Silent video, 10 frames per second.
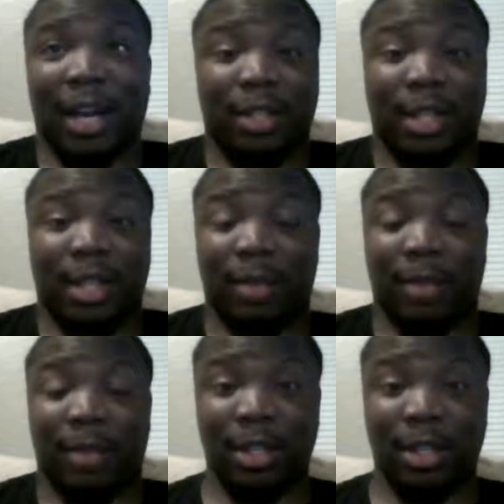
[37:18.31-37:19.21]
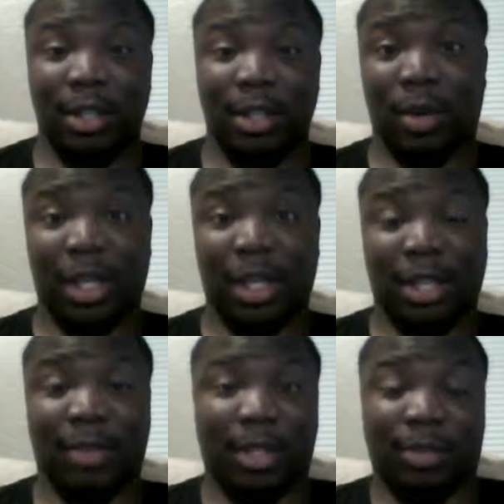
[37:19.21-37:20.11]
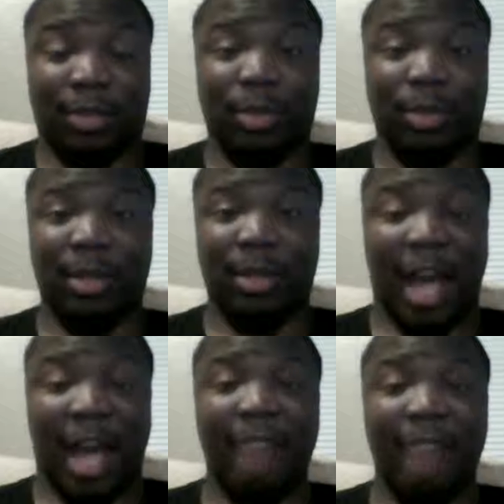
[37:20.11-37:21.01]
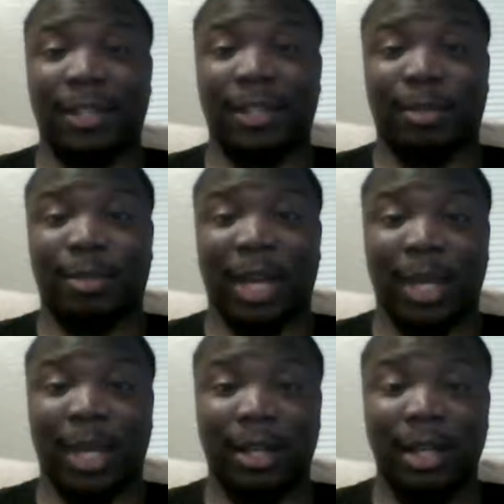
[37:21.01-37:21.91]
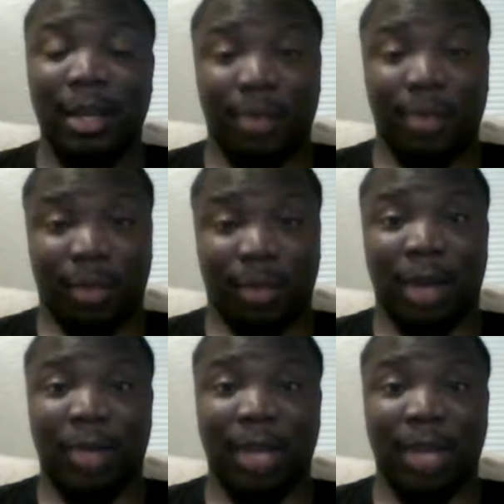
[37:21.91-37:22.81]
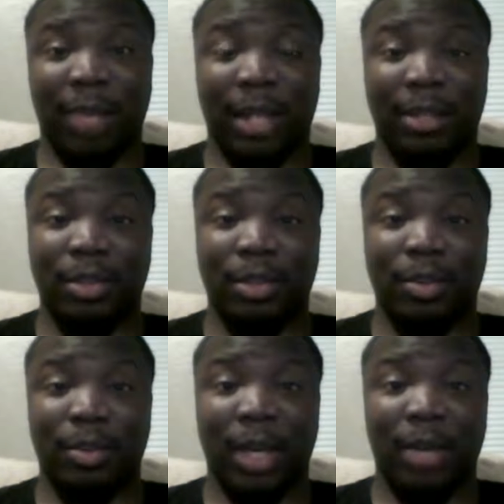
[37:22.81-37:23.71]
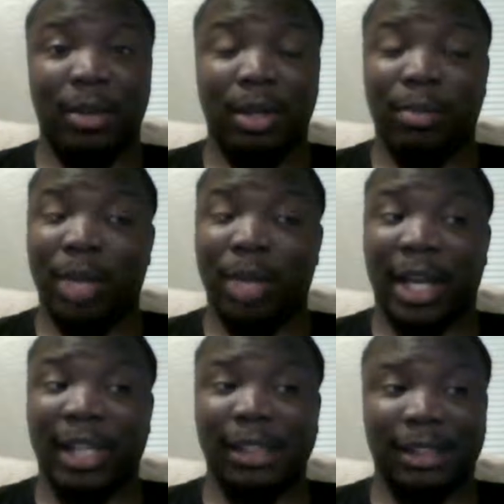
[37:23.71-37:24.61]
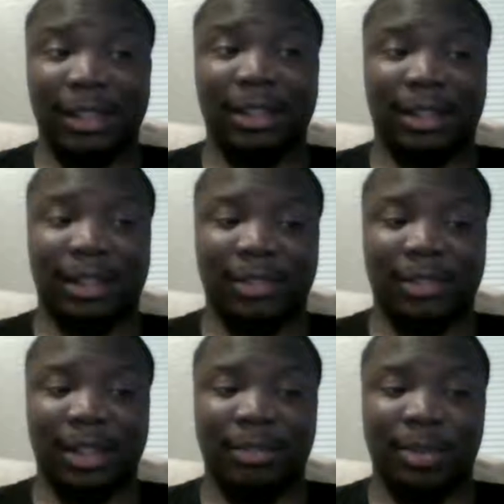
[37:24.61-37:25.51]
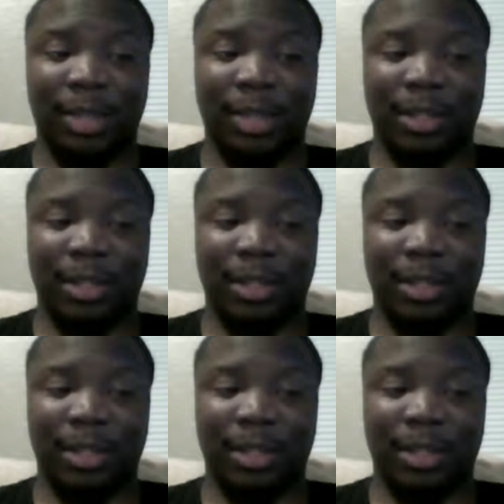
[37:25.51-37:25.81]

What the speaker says: hurts because I mean, yeah, you know us. I mean, shoot, we've been the advocates of Peyton Manning. We've been wanting Peyton Manning to do well. But I mean, if you've been